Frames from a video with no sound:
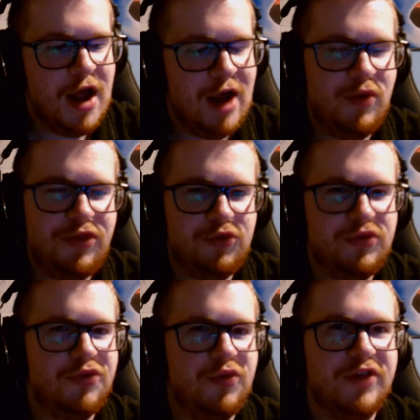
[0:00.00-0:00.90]
I went
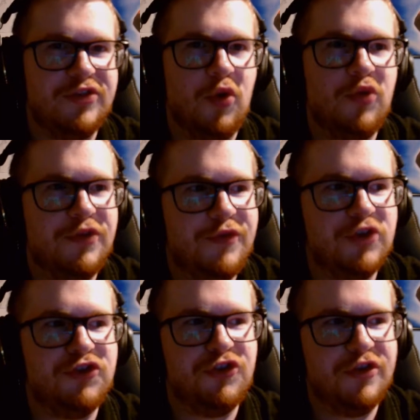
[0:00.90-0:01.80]
through 3 zones of
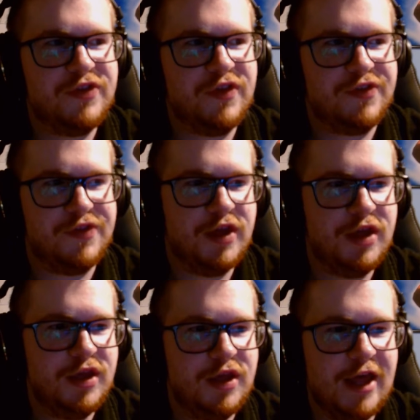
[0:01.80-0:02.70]
it just to
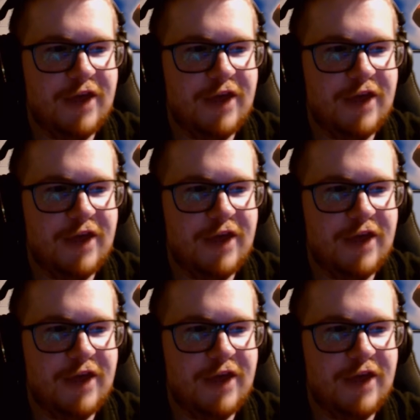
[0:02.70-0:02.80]
see